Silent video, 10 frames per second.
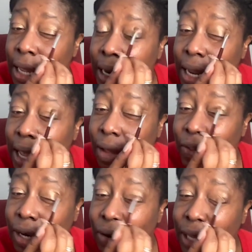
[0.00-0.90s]
Now,
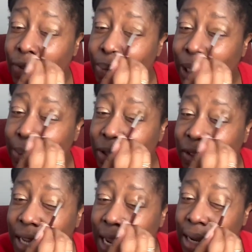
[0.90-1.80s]
they don't give the plumber's
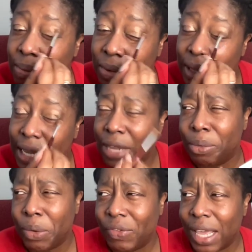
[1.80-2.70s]
name. I can't
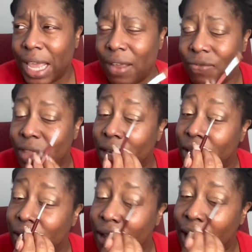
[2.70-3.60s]
remember if they gave
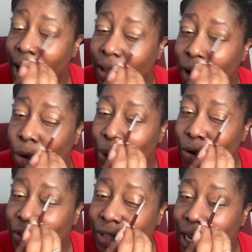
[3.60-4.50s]
the, the guy, the
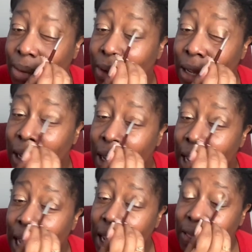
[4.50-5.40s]
homeowner's name.
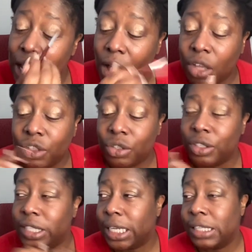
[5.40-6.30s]
And they also
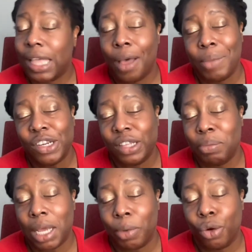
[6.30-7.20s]
don't tell us how much the
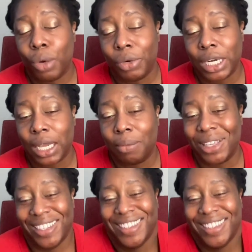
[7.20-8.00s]
plumber quoted him.